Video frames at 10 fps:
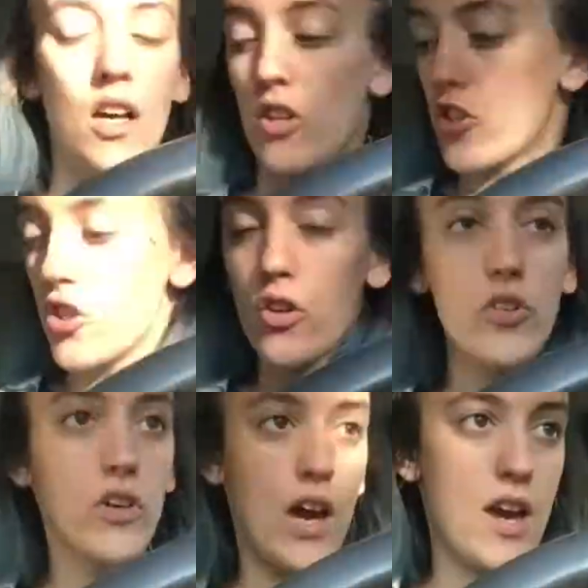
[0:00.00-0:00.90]
I'll show
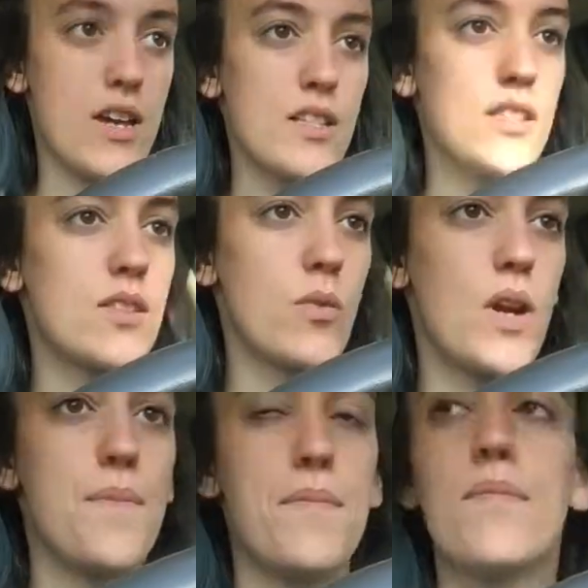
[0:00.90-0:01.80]
you guys
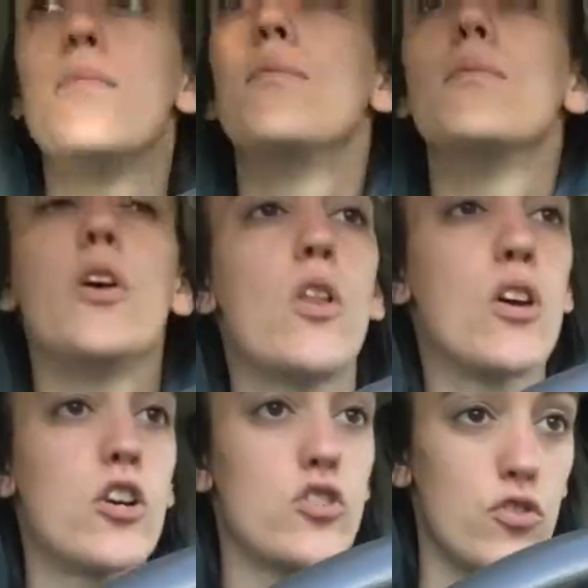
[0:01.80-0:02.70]
when I'm no
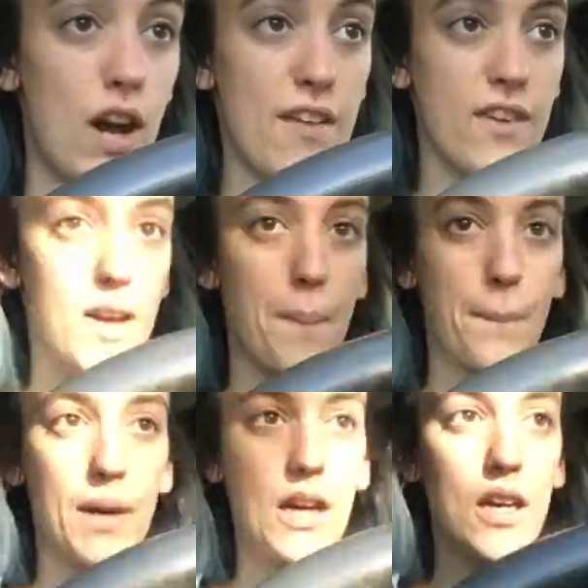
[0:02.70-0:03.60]
longer driving,
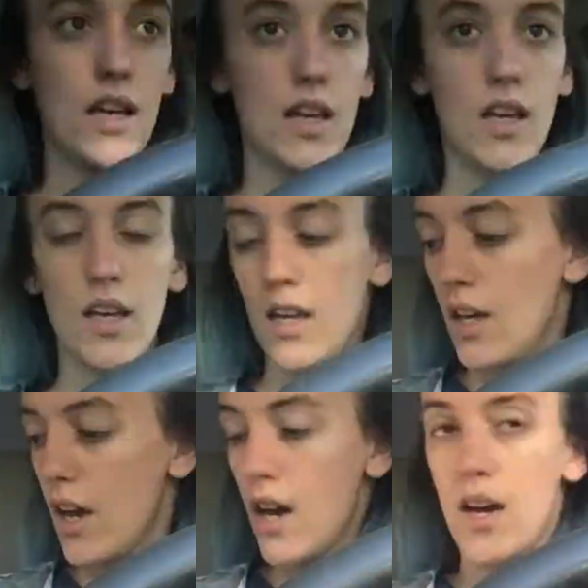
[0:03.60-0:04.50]
but
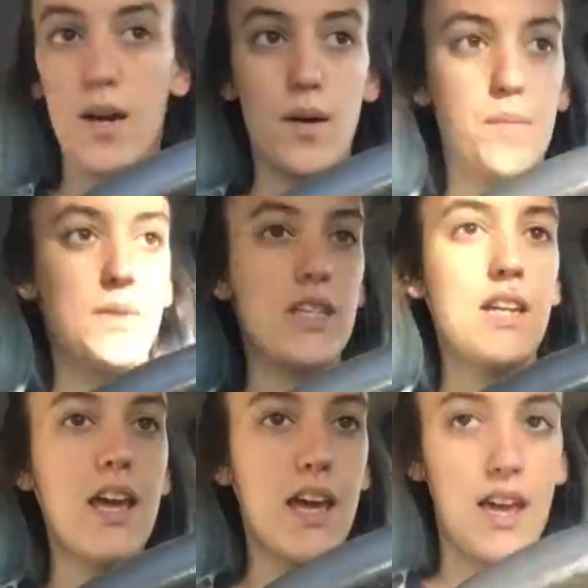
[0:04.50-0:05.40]

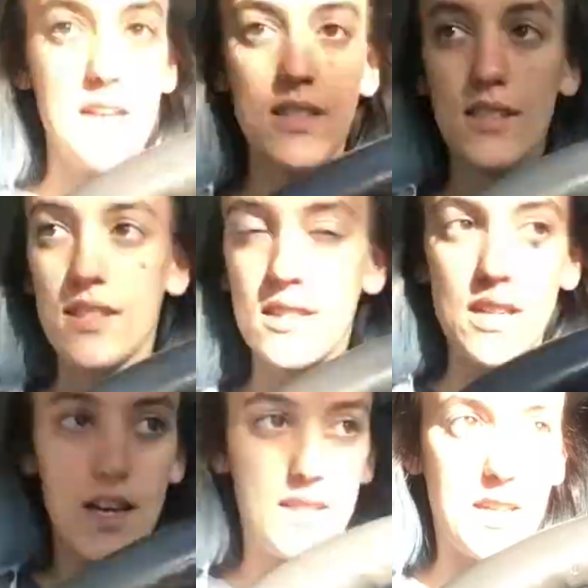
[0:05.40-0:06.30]
today's
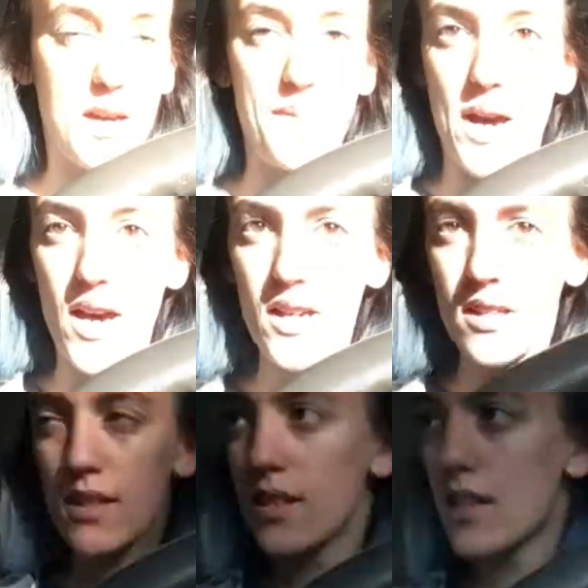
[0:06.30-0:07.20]
CSA
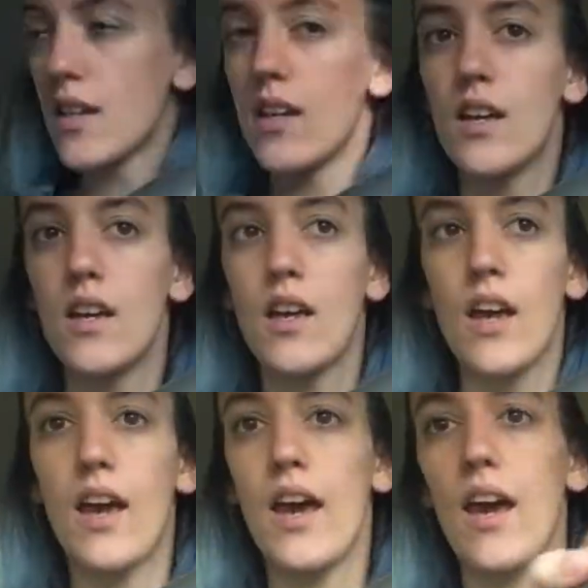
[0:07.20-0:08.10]
box
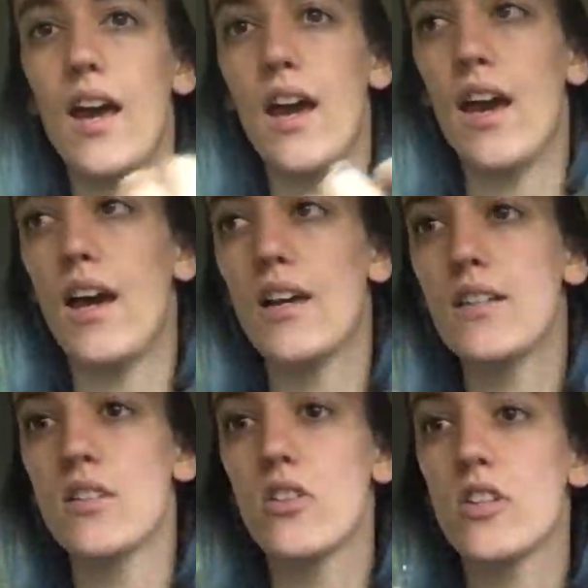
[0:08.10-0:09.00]

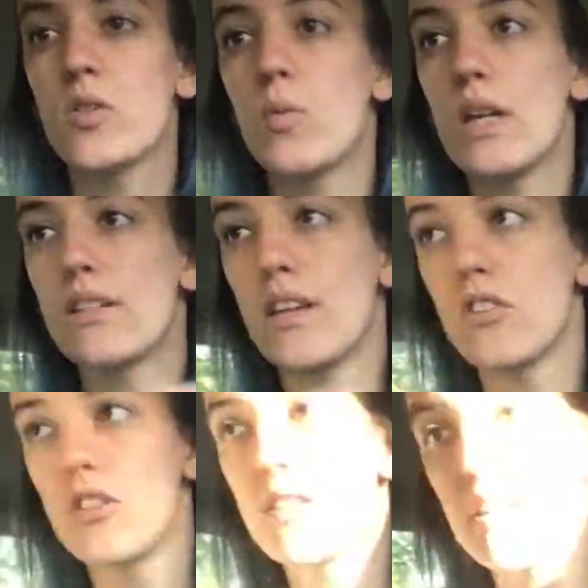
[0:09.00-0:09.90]
has, or this week's I should